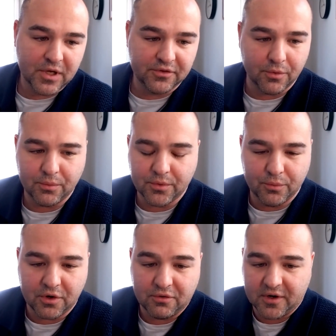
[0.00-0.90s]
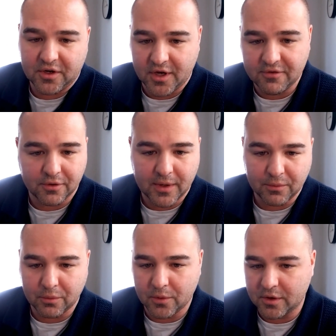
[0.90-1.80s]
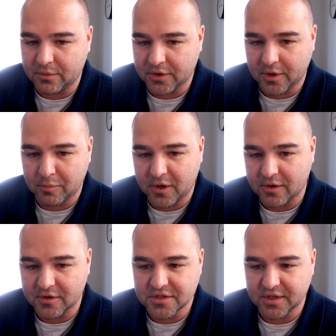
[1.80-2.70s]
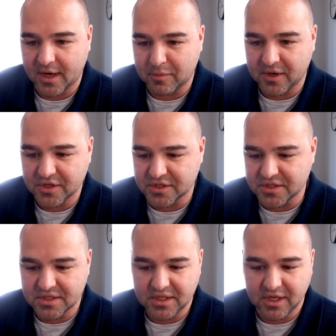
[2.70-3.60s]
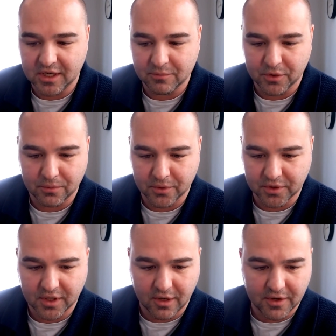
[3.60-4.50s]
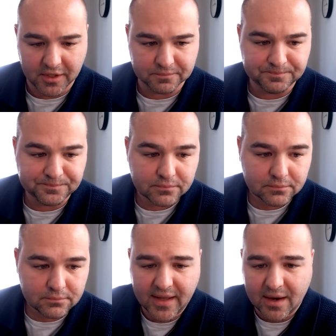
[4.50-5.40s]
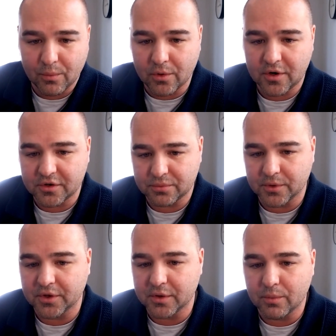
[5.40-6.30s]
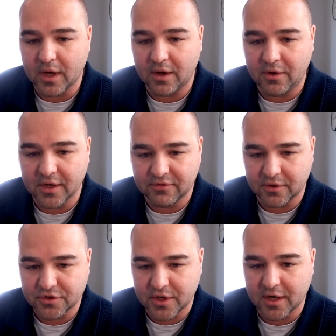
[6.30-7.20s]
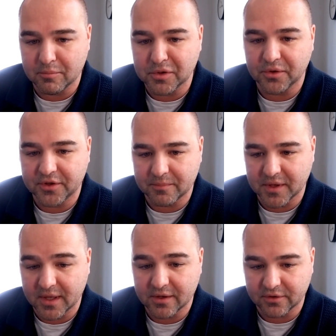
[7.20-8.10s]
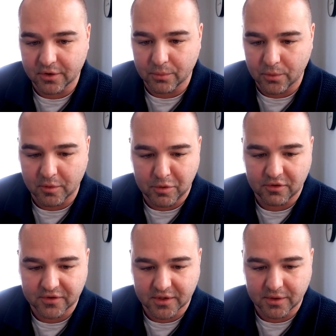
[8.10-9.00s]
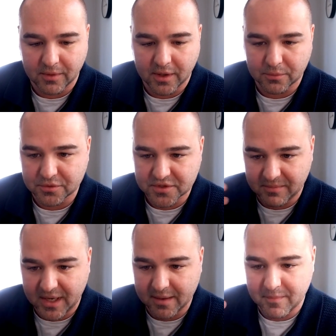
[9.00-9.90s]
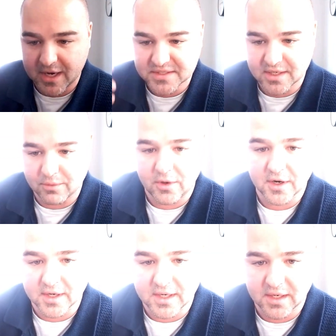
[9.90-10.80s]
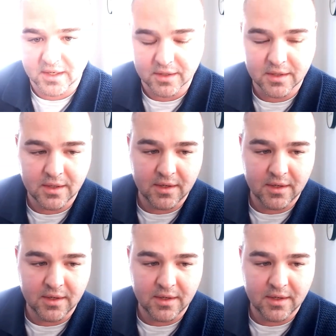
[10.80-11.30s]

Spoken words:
So we were very thoughtful, right? We worked with our partners in the operations team. We were really going. That works really well if you're trying to build something that is going to work perfectly, right? Which was my mindset walking in.